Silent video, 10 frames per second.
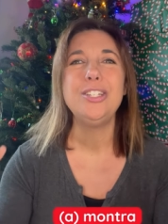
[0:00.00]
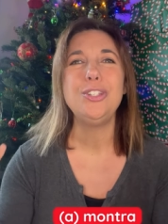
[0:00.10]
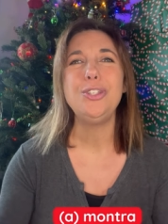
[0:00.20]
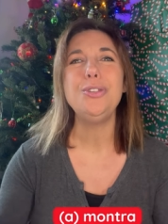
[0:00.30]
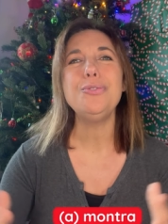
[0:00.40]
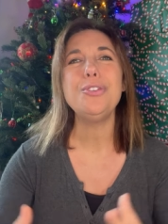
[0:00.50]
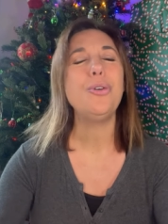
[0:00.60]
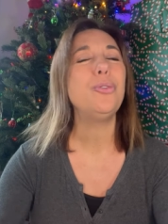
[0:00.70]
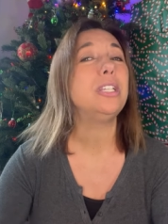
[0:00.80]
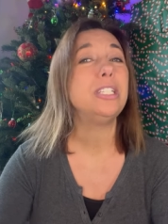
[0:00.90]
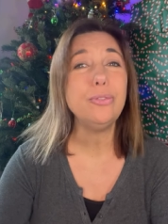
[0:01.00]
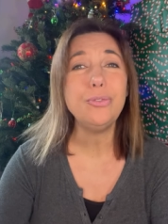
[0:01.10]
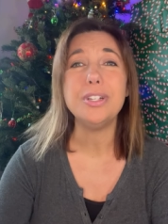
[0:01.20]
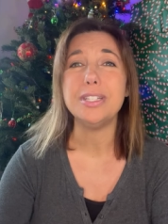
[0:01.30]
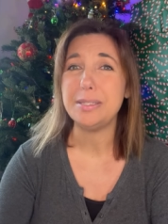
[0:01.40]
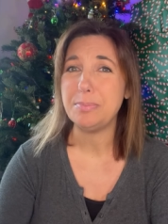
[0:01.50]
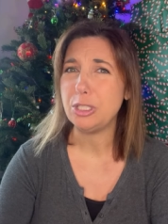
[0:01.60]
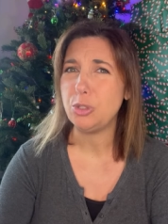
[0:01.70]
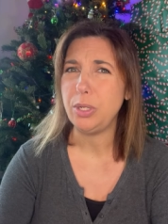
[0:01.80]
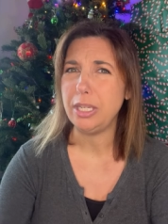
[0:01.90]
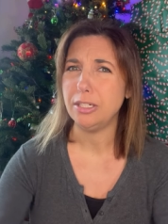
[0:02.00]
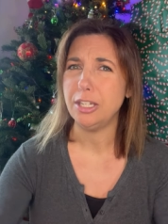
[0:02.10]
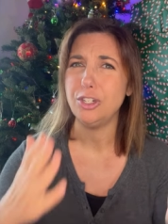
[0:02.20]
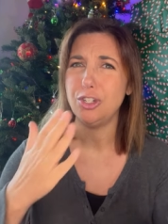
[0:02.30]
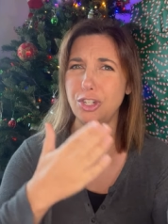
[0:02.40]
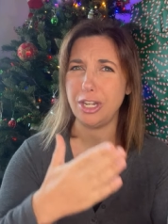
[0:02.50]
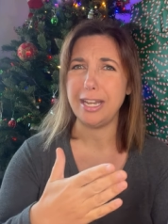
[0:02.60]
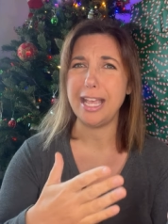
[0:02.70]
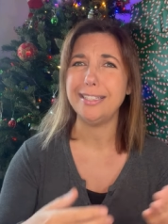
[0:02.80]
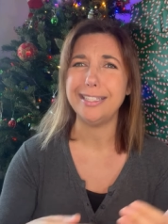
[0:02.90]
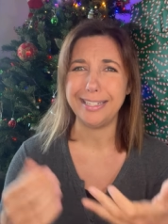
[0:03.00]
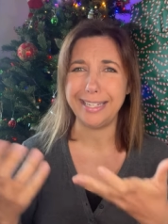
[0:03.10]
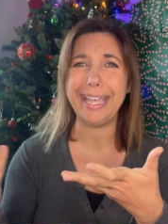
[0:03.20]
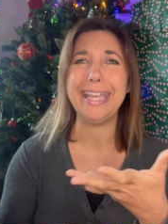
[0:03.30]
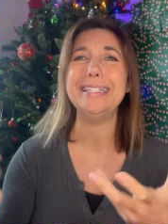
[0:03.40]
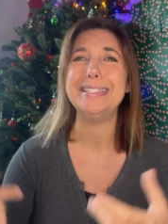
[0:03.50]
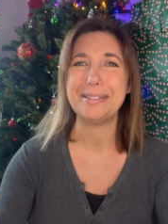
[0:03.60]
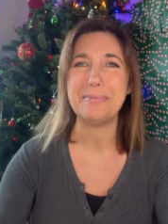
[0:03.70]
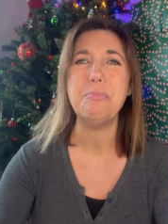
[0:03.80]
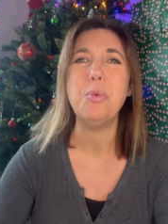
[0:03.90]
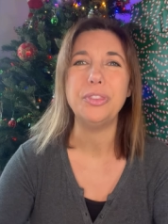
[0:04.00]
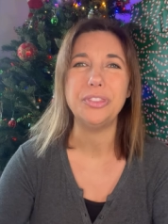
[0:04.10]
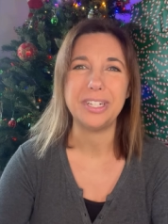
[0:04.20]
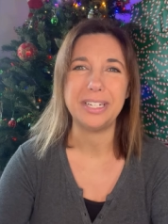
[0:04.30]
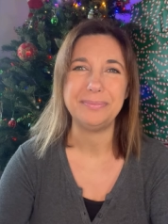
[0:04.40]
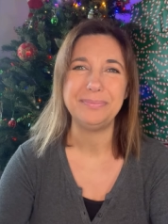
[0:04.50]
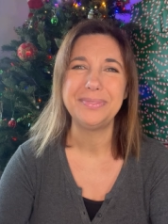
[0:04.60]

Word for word: Do you know the difference between janela and montra?